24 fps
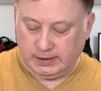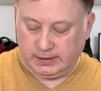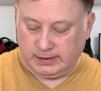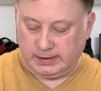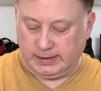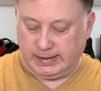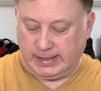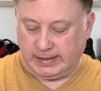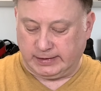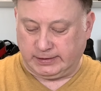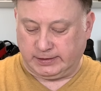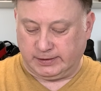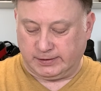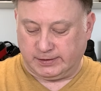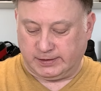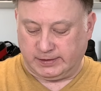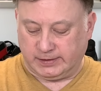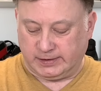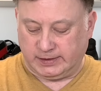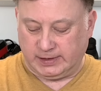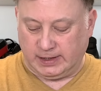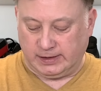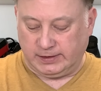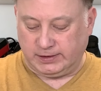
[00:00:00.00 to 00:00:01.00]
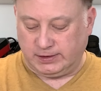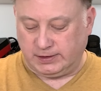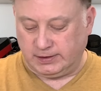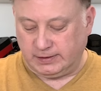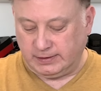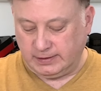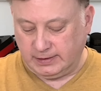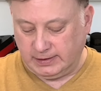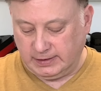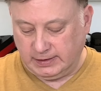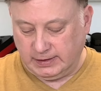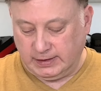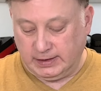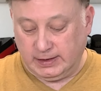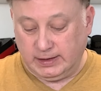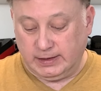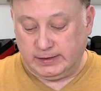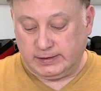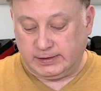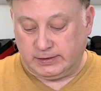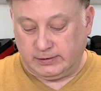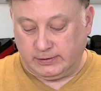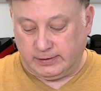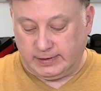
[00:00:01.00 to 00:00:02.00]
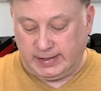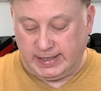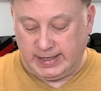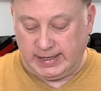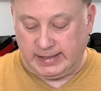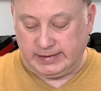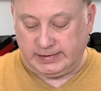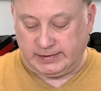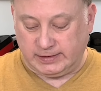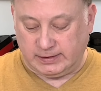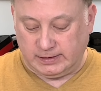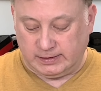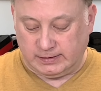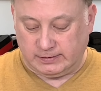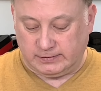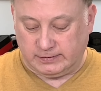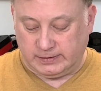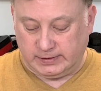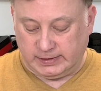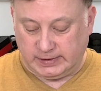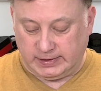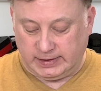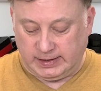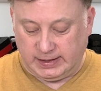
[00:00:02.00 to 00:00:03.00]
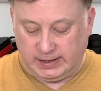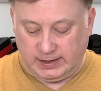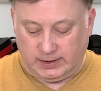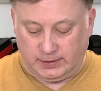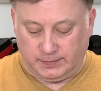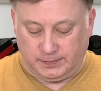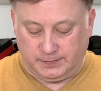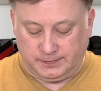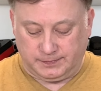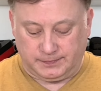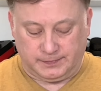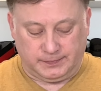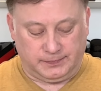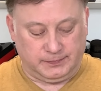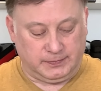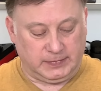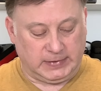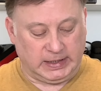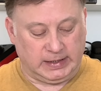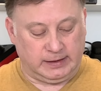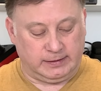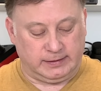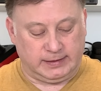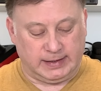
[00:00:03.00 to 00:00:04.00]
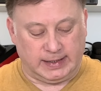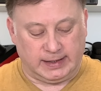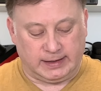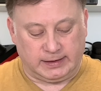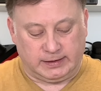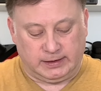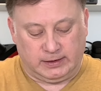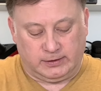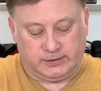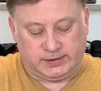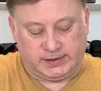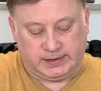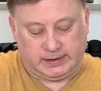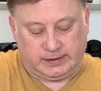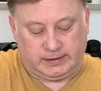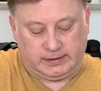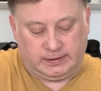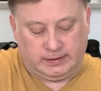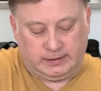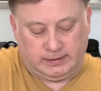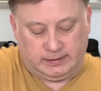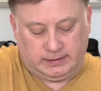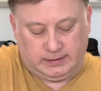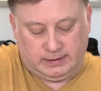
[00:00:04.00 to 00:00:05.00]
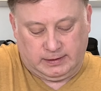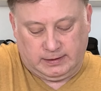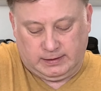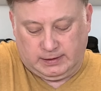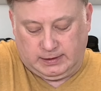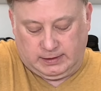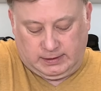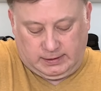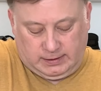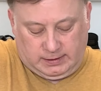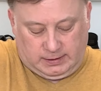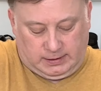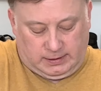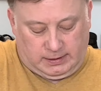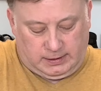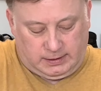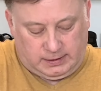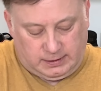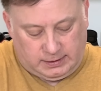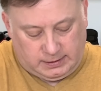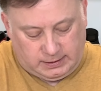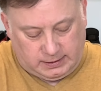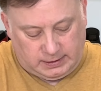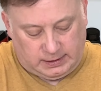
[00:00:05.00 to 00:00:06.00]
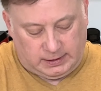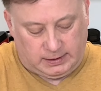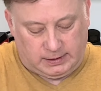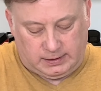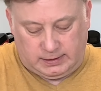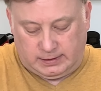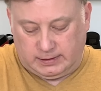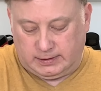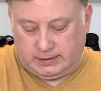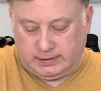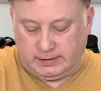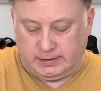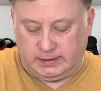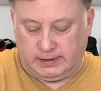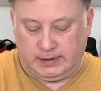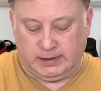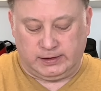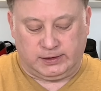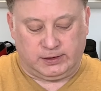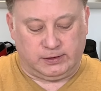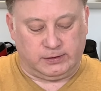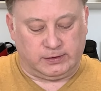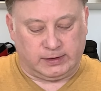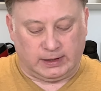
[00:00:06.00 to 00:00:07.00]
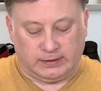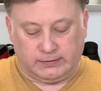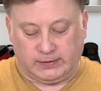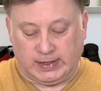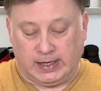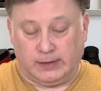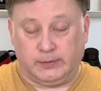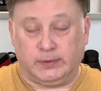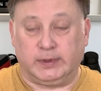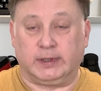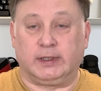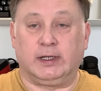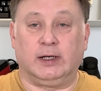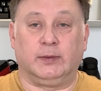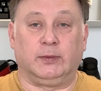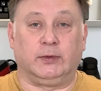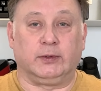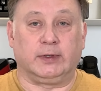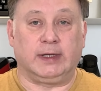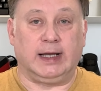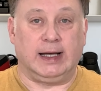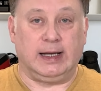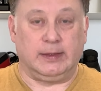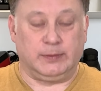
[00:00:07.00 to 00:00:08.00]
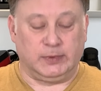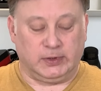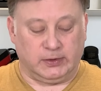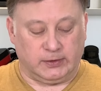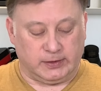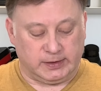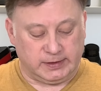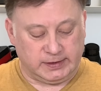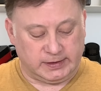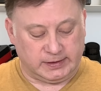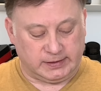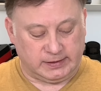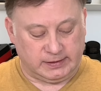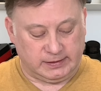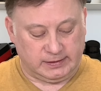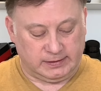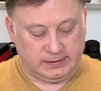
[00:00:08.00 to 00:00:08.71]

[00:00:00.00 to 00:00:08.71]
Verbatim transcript: connectors and such. So that's going to really help in diagnosing uh, issues I've got with a couple of Commodores.